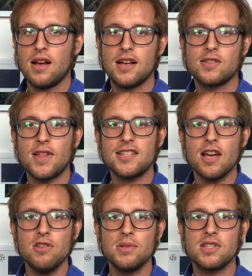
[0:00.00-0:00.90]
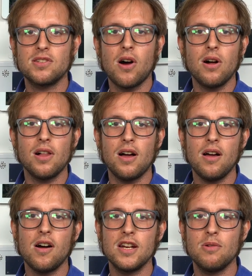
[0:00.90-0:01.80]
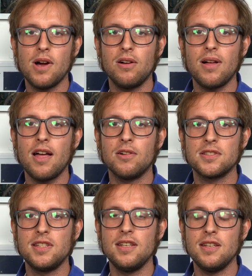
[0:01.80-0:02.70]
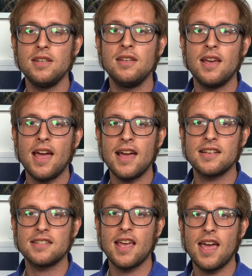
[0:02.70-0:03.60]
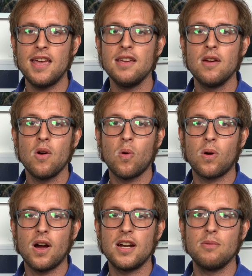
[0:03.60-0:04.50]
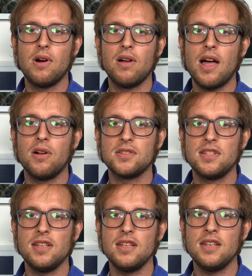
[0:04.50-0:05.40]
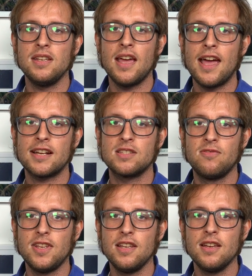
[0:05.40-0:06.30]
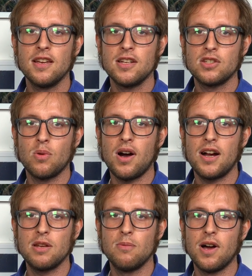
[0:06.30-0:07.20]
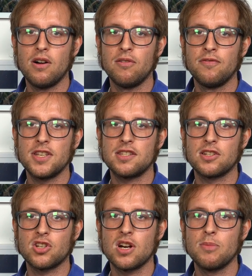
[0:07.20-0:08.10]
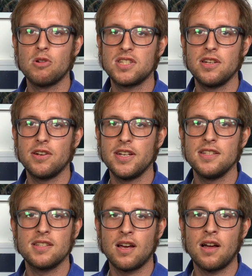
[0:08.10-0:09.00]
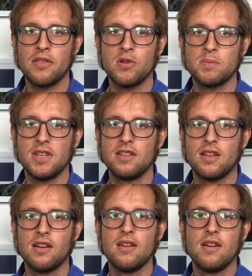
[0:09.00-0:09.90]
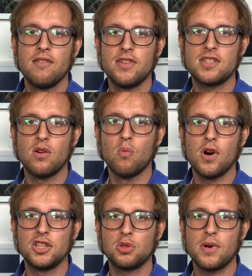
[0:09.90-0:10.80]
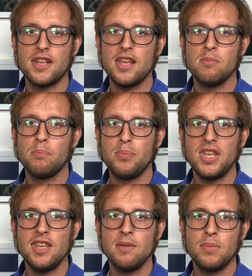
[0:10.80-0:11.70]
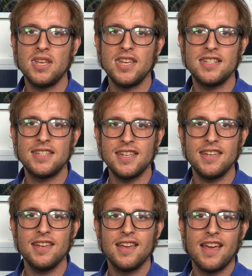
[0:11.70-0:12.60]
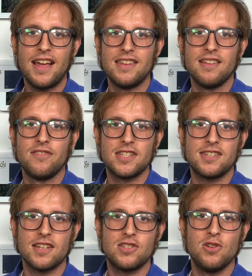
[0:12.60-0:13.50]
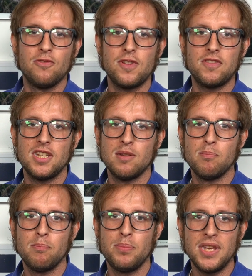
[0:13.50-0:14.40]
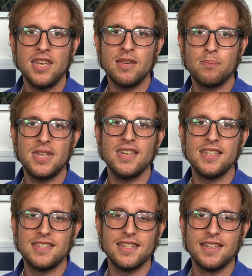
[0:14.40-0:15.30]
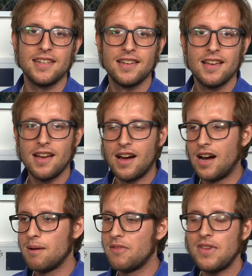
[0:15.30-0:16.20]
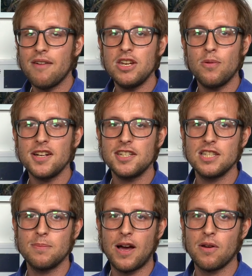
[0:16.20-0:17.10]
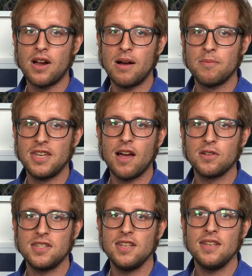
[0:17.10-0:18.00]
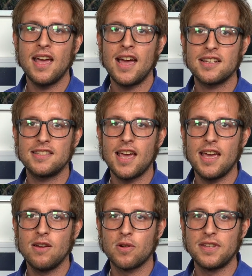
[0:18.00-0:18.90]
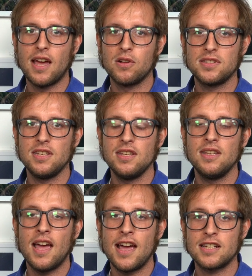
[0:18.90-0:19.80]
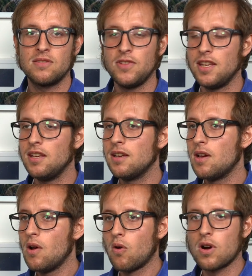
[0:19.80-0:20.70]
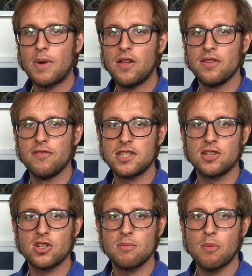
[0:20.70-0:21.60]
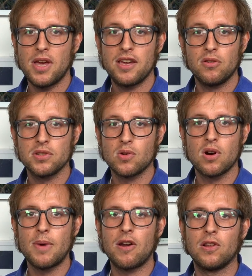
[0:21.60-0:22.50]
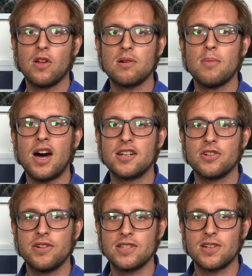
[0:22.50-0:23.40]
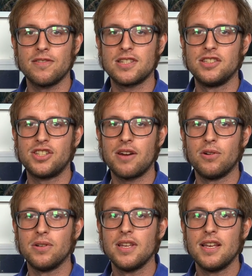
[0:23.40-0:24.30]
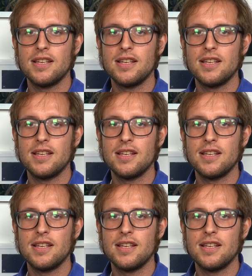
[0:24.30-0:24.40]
Uh, so that's how you install a Honeywell LTE XA or a Honeywell LTE XV to a Honeywell Vista Turbo series, uh, those being the Vista 128BPT and the Vista 250BPT. Um, if you have any questions about um, the LTE XA or the LTE XV, or about the Vista Turbo panels, or about alarm monitoring service in general,